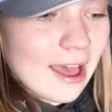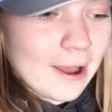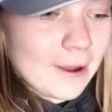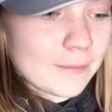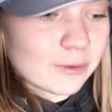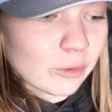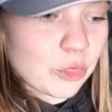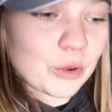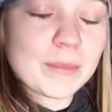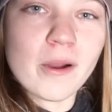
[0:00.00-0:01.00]
Um, so
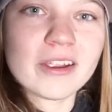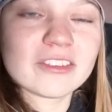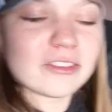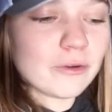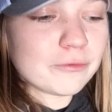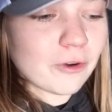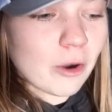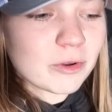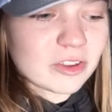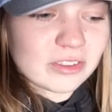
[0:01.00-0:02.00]
three marks so
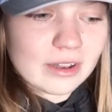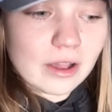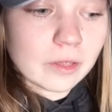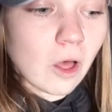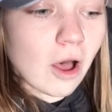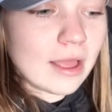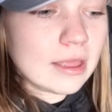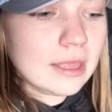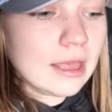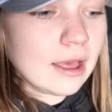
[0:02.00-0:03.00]
far, which isn't a lot,
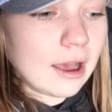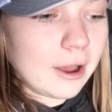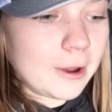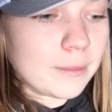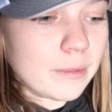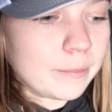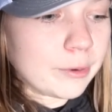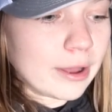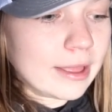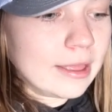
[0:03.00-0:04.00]
um,
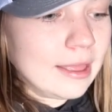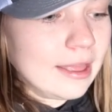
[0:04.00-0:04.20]
but